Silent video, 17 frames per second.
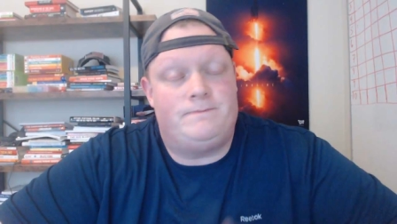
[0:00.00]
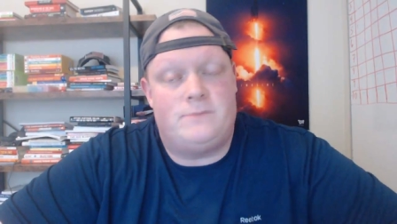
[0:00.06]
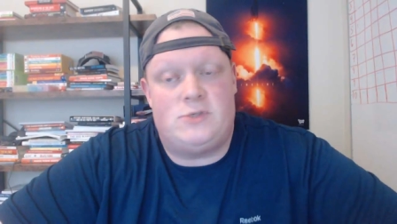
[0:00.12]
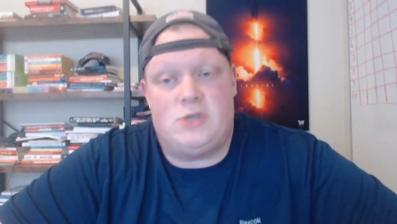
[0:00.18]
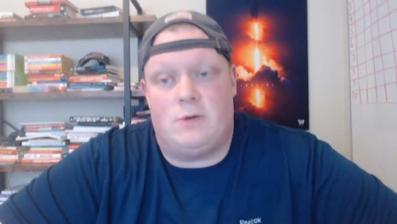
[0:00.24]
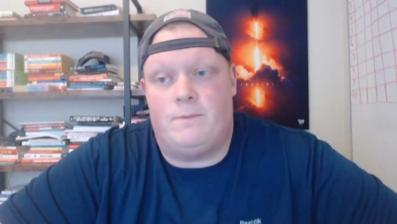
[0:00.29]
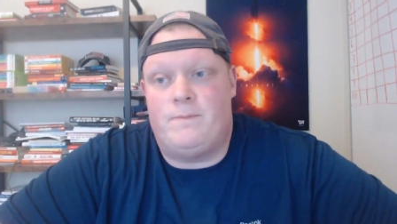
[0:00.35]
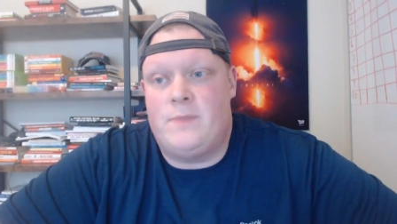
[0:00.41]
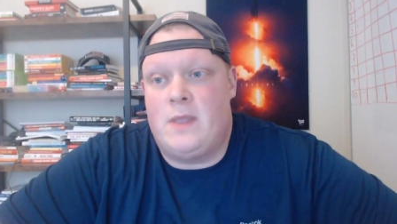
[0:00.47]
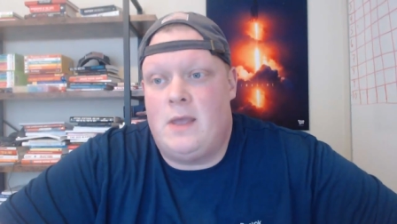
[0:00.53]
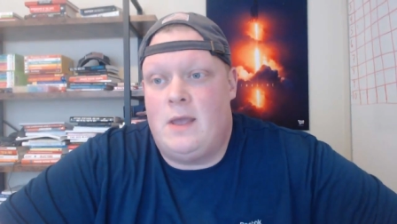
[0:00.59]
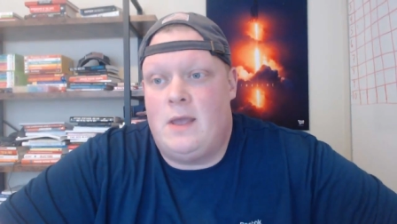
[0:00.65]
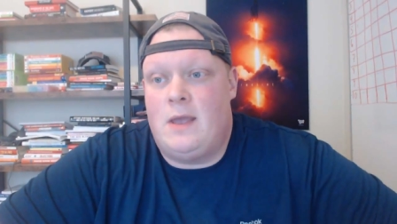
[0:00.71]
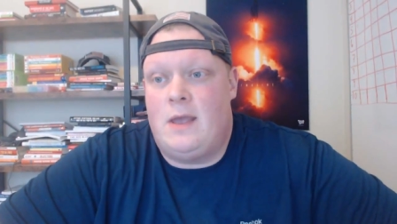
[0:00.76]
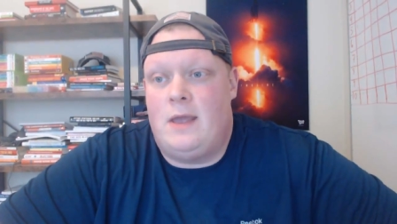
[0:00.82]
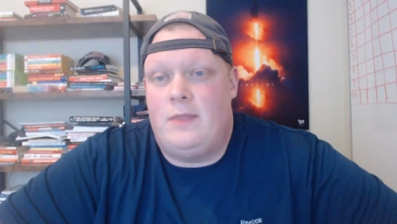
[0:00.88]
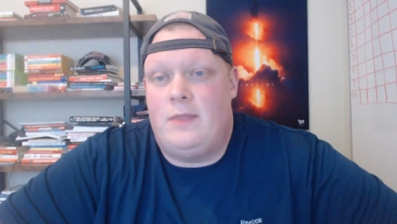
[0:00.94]
So
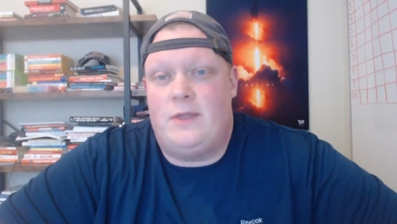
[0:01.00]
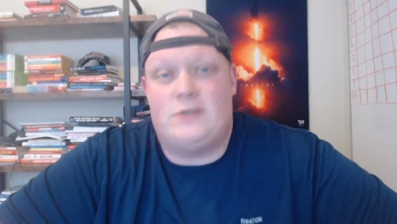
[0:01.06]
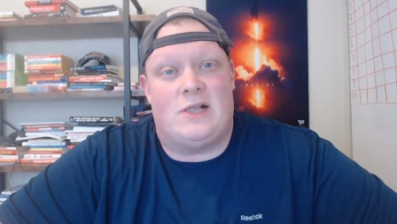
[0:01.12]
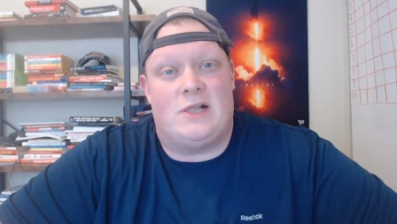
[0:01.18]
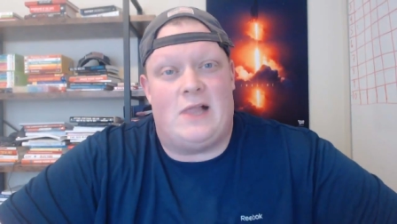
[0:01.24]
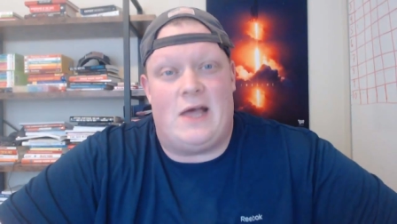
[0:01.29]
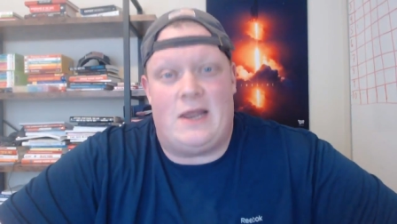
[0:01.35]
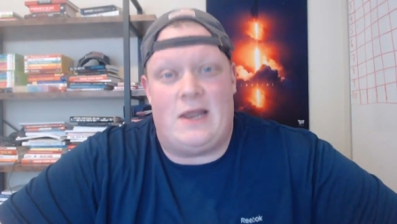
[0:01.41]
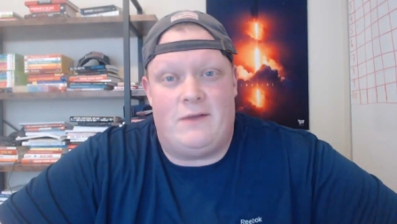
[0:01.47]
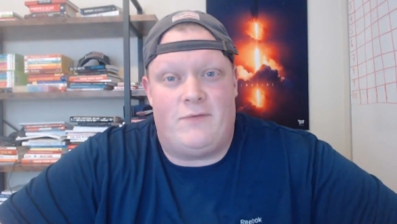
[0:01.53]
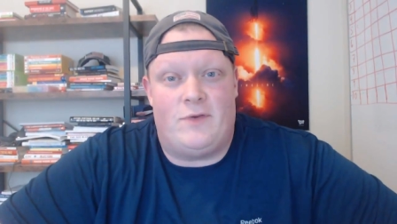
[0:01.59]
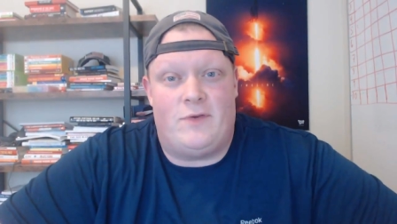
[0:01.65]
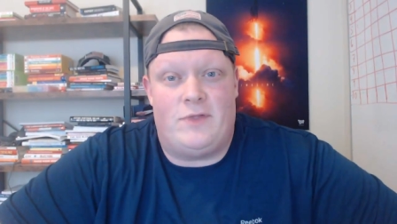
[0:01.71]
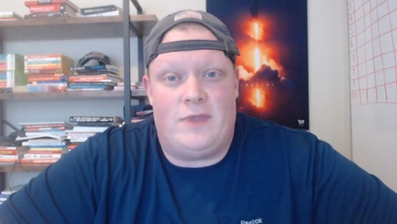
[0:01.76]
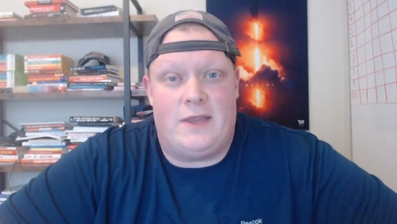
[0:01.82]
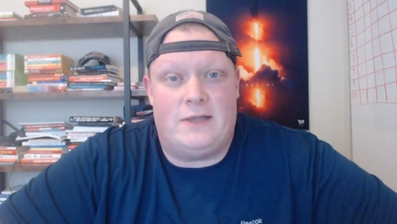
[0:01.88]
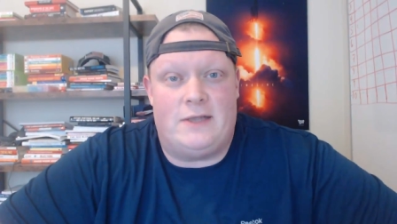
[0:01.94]
there's a lot of
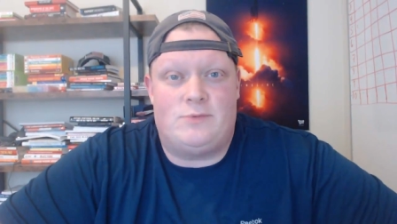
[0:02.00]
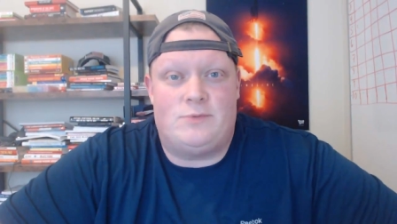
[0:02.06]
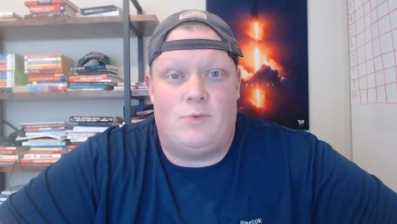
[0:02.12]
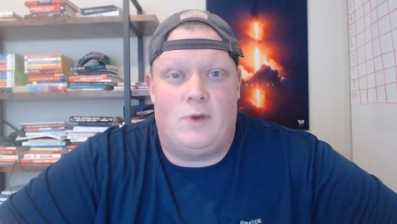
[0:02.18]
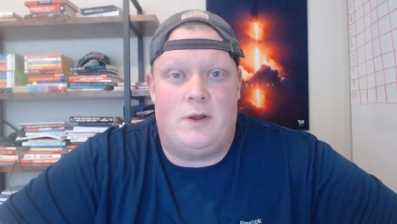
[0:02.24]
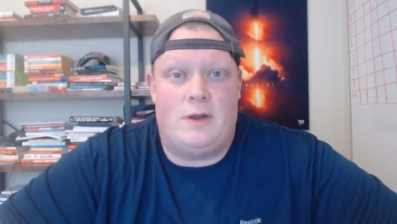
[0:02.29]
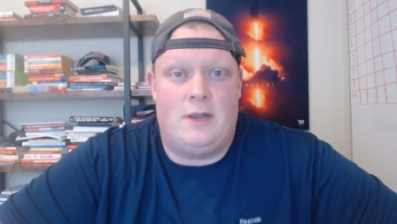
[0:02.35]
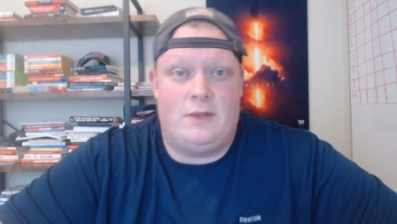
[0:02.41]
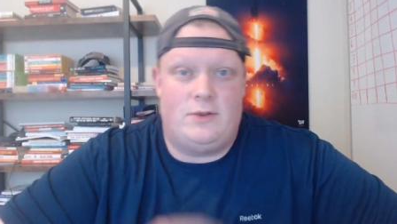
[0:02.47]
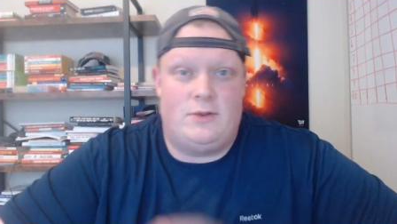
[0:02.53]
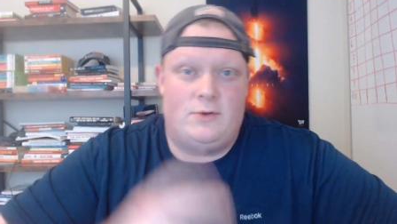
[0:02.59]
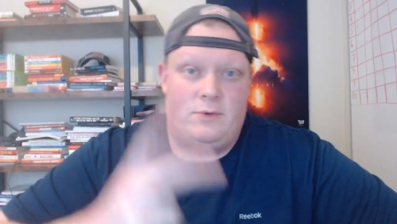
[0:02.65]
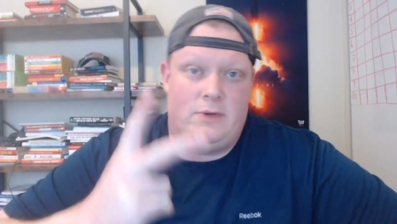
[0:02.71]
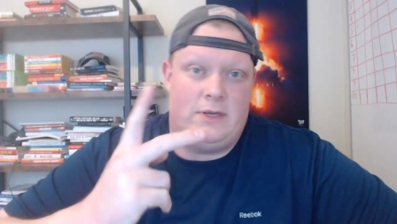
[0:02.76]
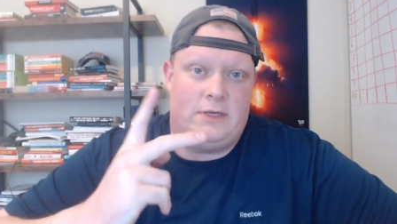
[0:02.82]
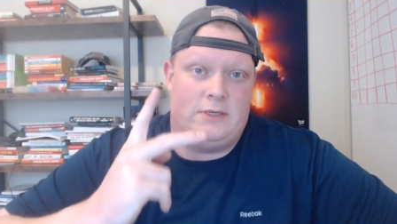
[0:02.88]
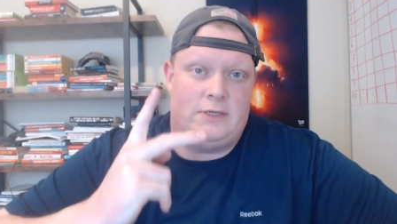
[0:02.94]
different things. What I'm going to
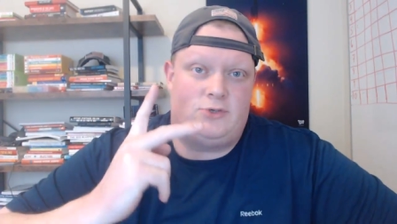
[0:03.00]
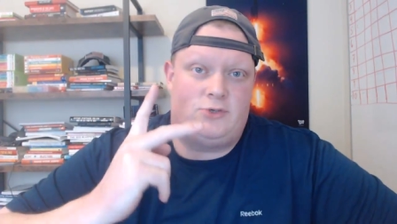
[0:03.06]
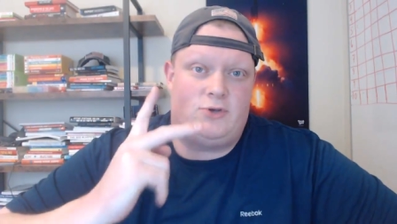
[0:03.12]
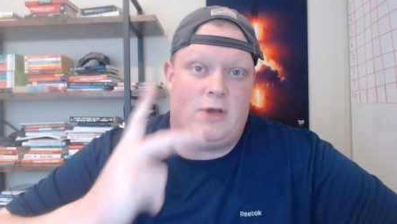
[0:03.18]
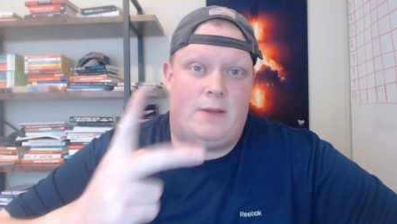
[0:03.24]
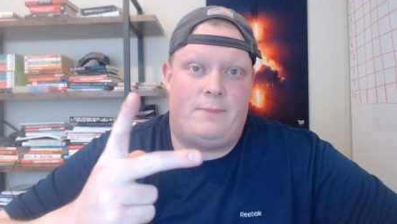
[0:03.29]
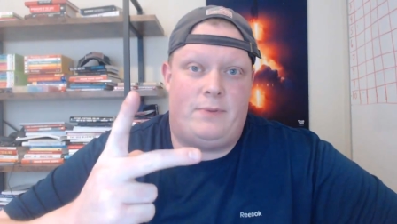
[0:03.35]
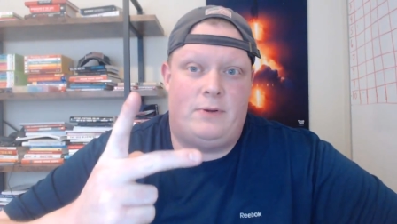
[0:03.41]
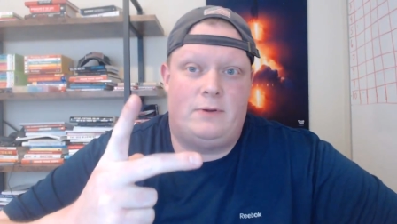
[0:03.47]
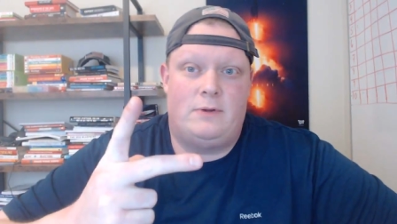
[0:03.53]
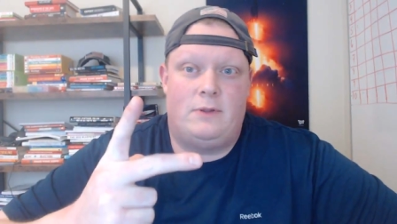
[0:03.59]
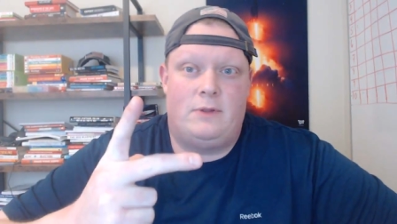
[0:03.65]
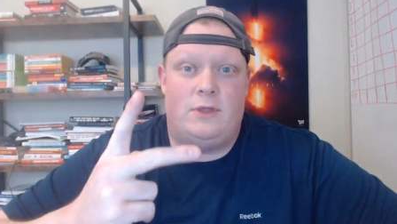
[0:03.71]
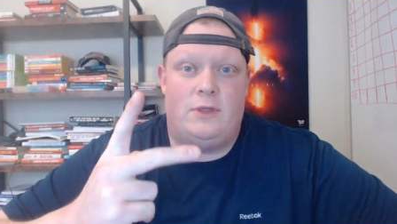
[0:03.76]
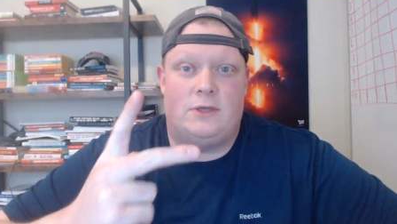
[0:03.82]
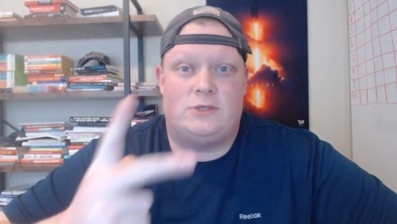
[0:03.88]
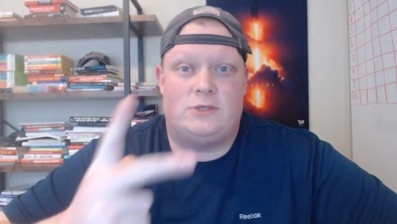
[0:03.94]
do is drop
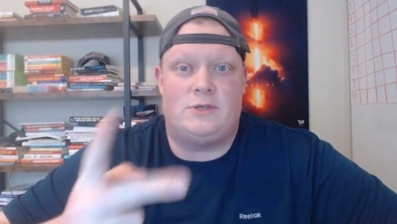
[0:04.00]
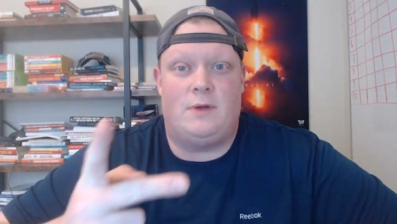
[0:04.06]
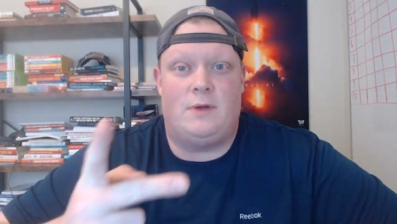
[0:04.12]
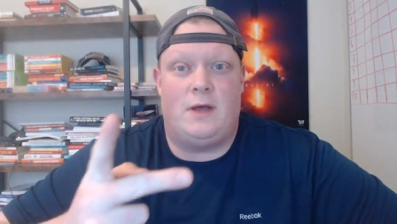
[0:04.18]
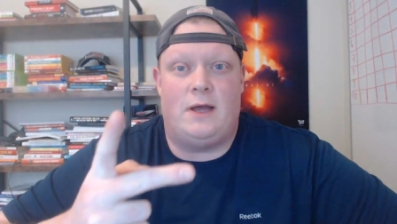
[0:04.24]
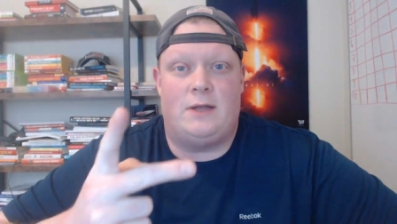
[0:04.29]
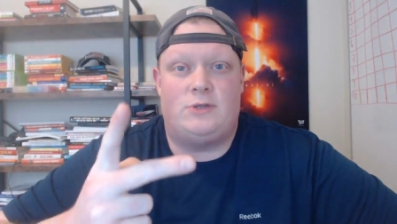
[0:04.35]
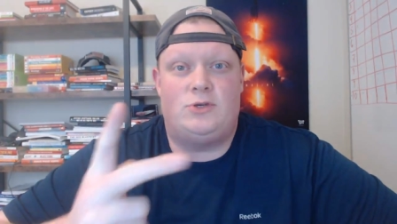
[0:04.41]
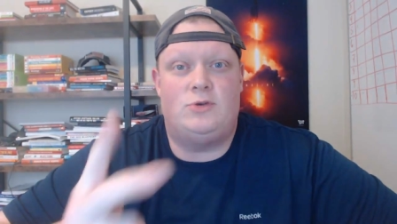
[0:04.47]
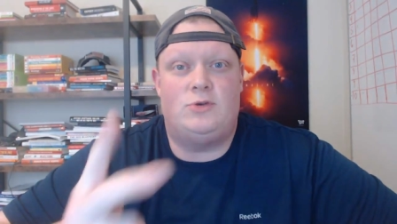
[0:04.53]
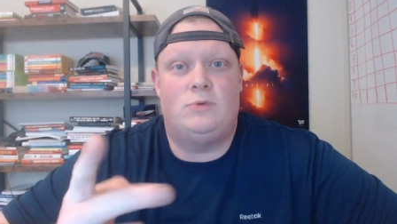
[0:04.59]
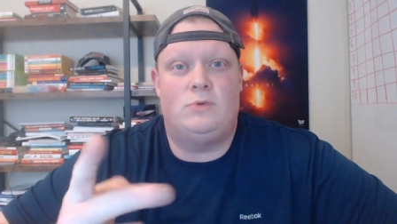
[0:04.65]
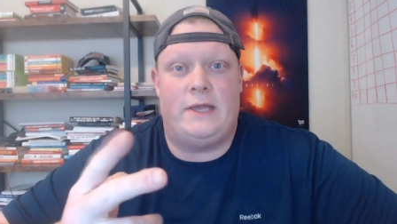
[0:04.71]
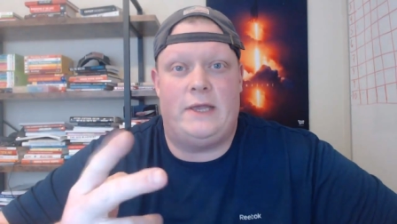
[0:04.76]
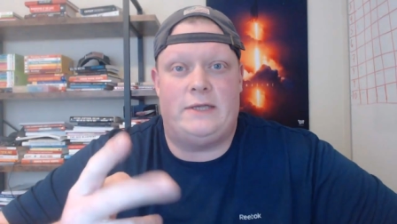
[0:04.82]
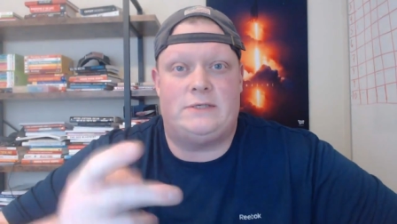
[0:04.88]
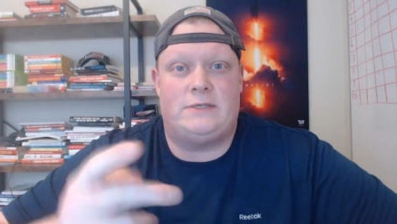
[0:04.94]
this uh, two
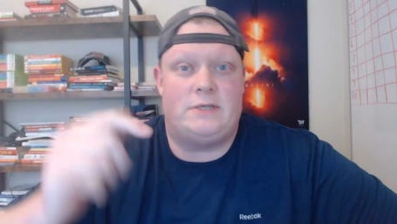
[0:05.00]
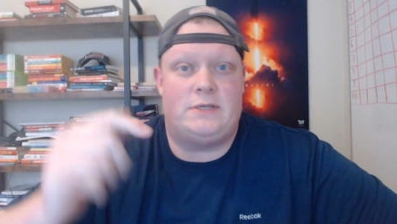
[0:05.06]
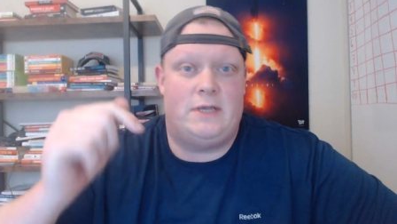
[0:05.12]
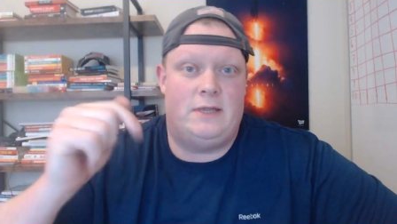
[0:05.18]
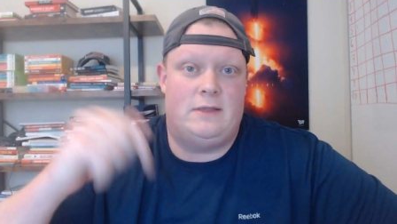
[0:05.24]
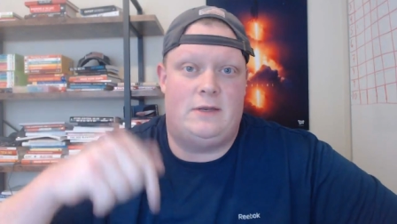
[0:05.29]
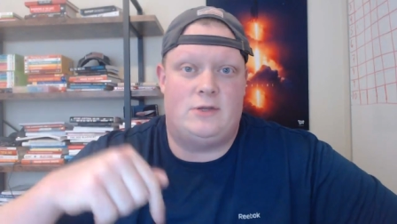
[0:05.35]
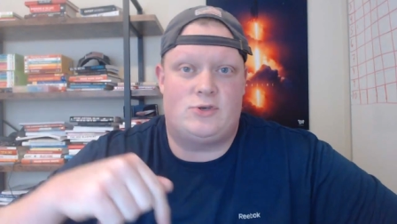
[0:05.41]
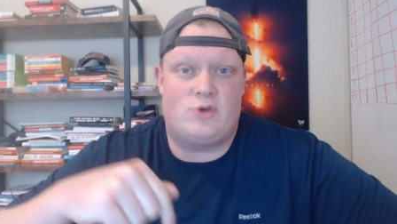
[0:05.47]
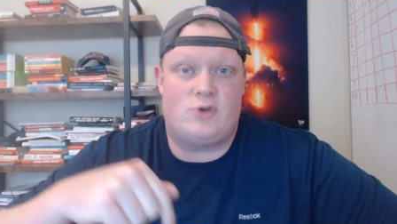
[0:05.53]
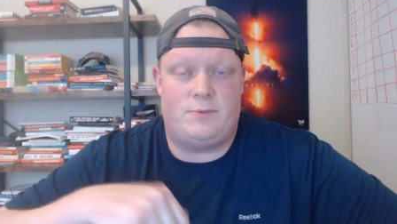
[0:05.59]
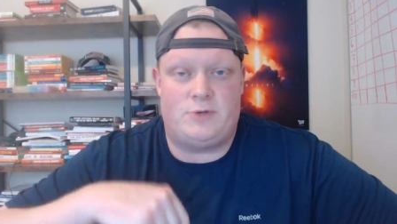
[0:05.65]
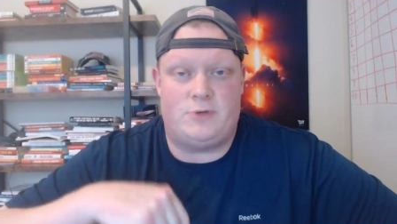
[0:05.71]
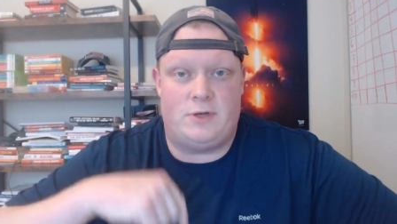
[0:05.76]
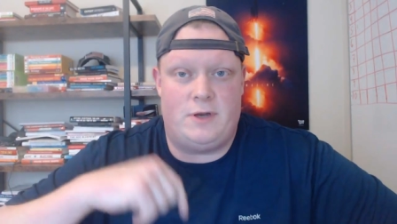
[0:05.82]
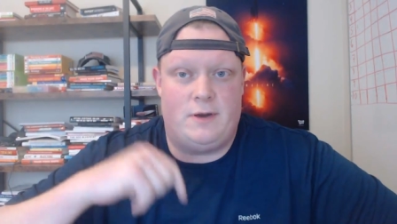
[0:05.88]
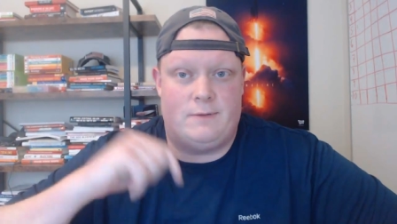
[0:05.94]
links in the
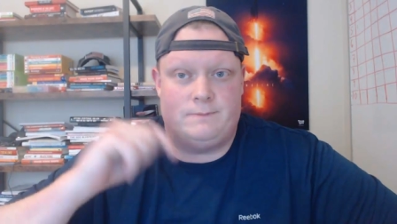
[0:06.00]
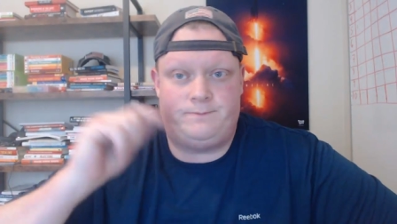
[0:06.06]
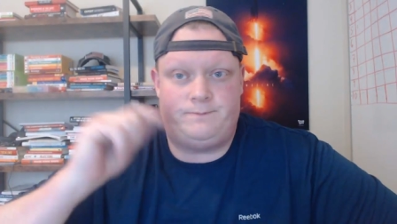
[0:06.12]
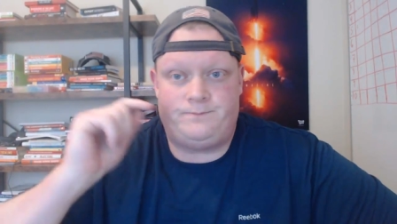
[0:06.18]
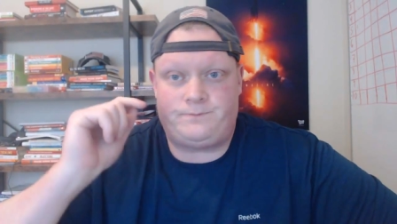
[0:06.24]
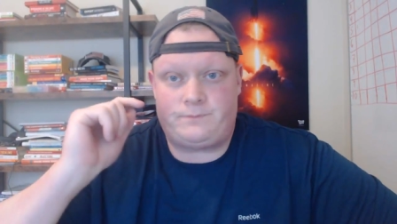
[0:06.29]
description here.